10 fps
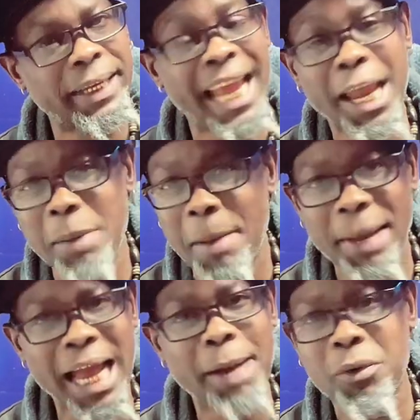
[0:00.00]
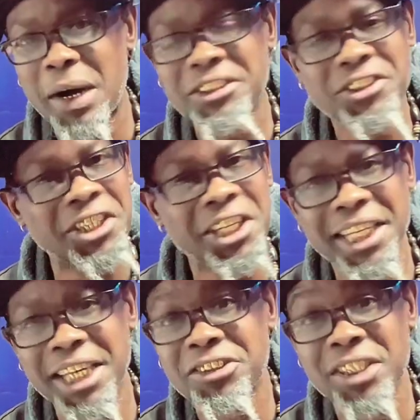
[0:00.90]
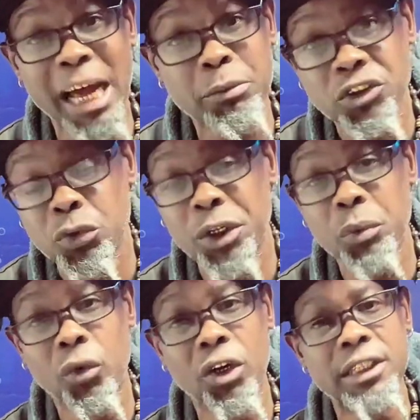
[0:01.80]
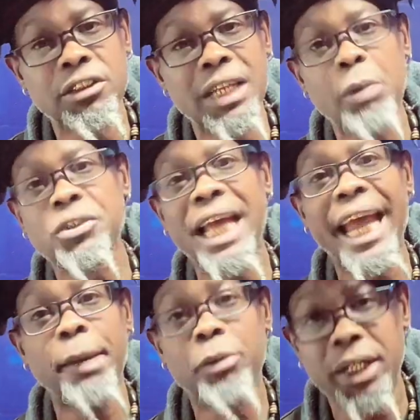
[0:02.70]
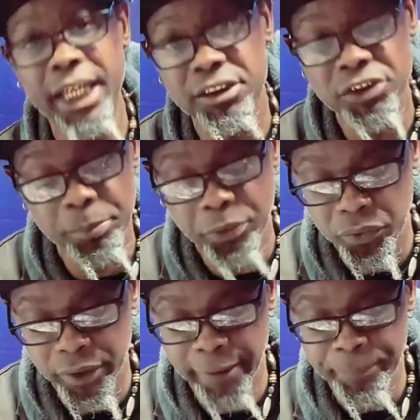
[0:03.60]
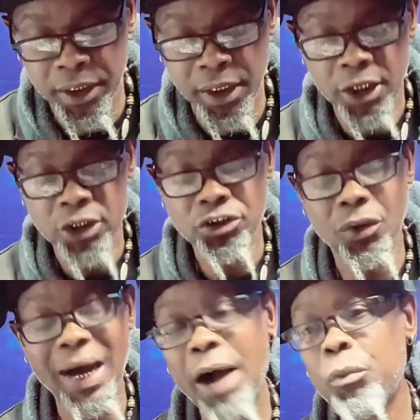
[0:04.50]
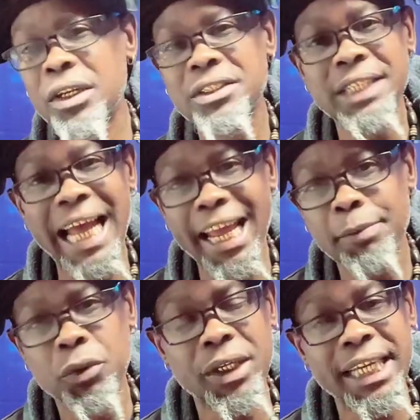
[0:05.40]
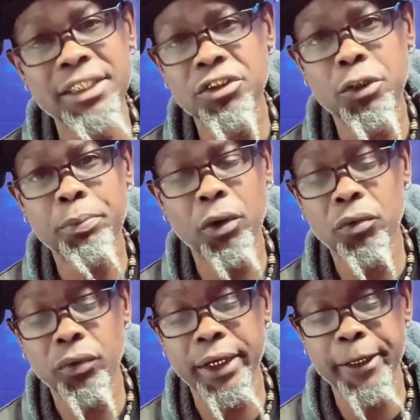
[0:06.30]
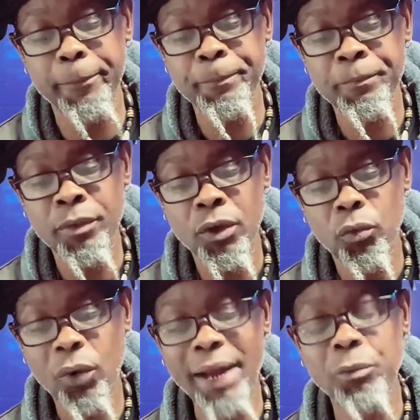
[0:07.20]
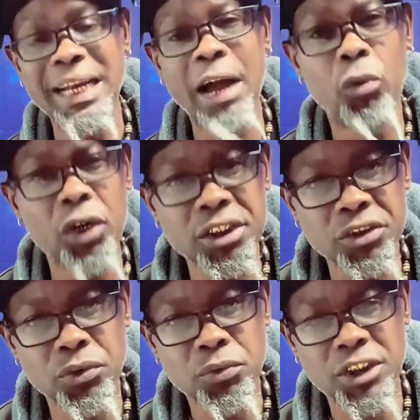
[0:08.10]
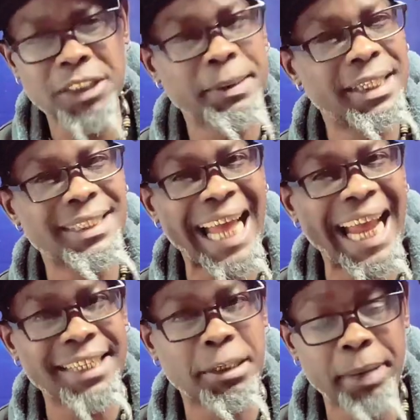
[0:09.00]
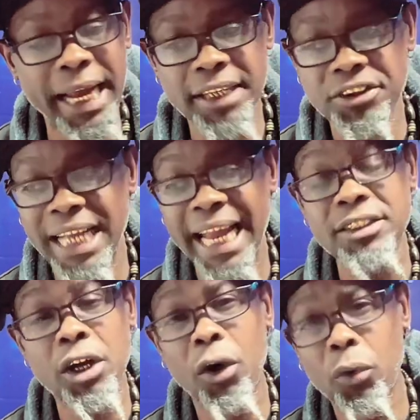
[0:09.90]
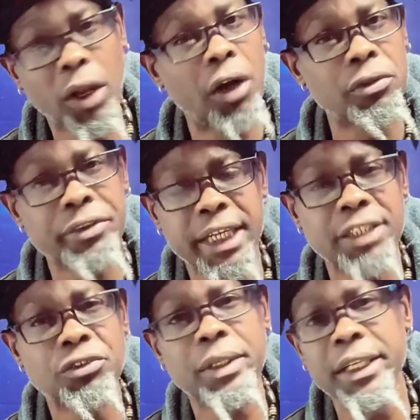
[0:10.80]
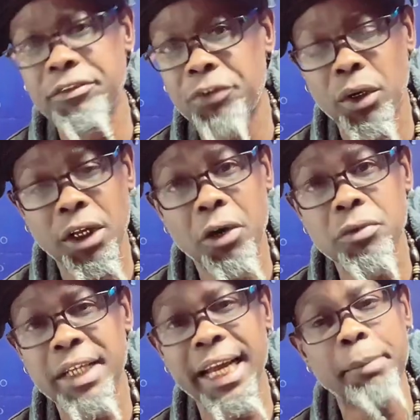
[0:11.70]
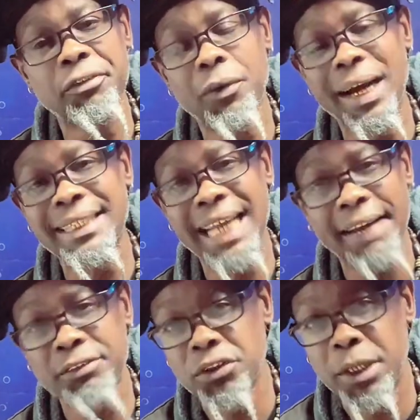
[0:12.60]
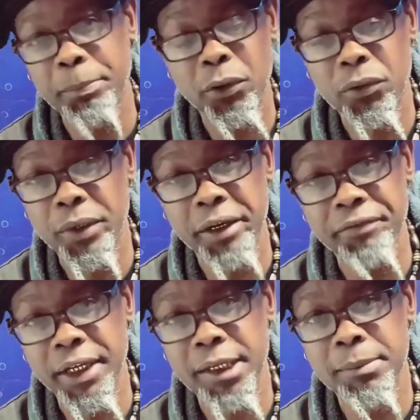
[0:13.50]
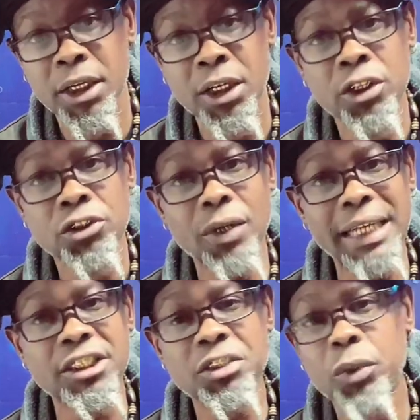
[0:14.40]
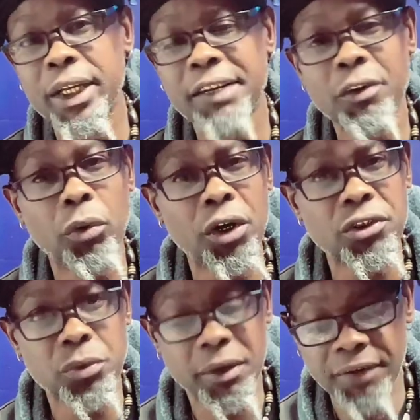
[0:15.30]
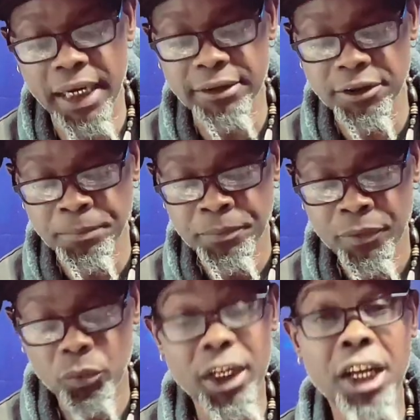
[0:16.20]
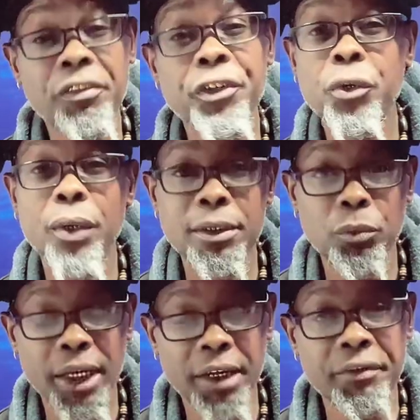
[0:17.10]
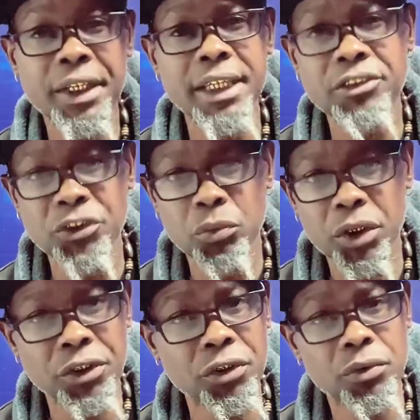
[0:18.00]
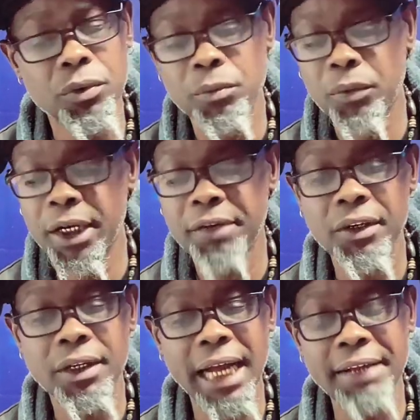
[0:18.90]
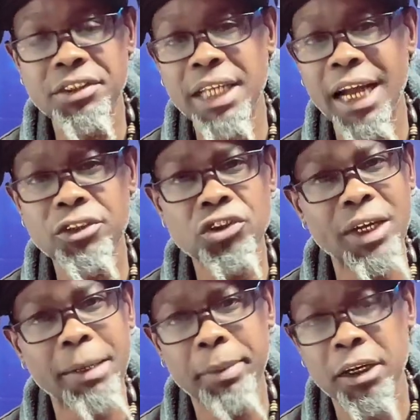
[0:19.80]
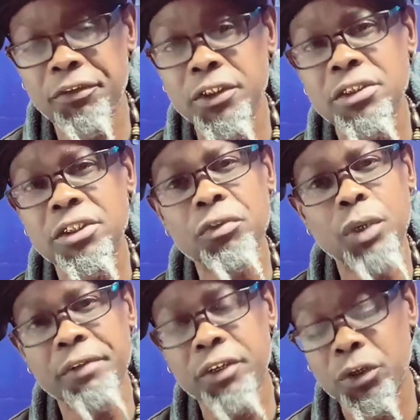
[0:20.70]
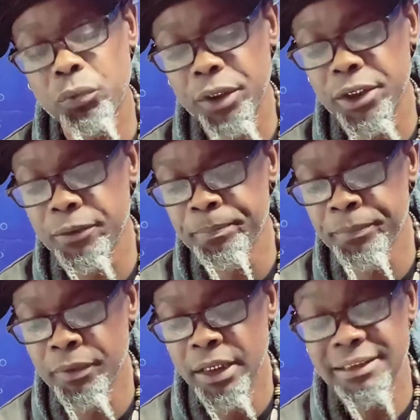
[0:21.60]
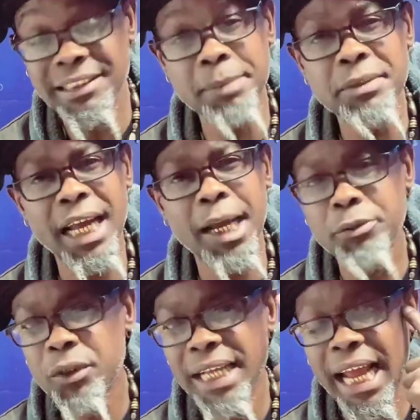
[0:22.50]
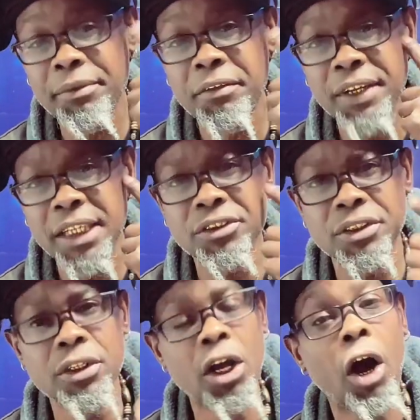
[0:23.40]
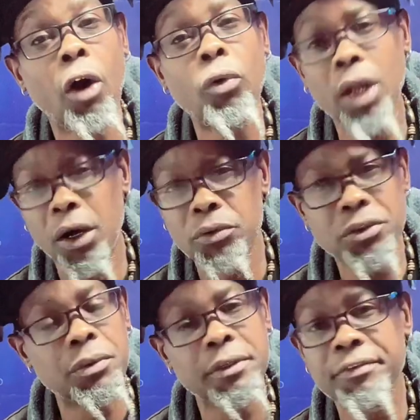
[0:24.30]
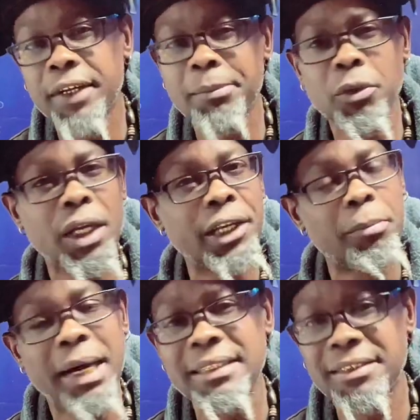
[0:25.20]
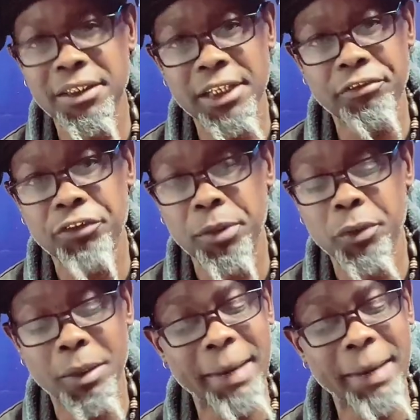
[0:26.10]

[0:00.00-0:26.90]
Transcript: It became my Bible. I studied it until I was 21, until I was able to get into the program. So I wasn't able to get into the program right when I wanted to, just because I had the passion. I had to hold on to that dream for a long time before I dived into that program, fam. So I just want to give a word to advice. Whatever it is you want to do, whatever lifestyle you're trying to build for yourself, whatever career, sometimes you can have the vision. Hold on to it, fam. Don't let nobody steal that from you.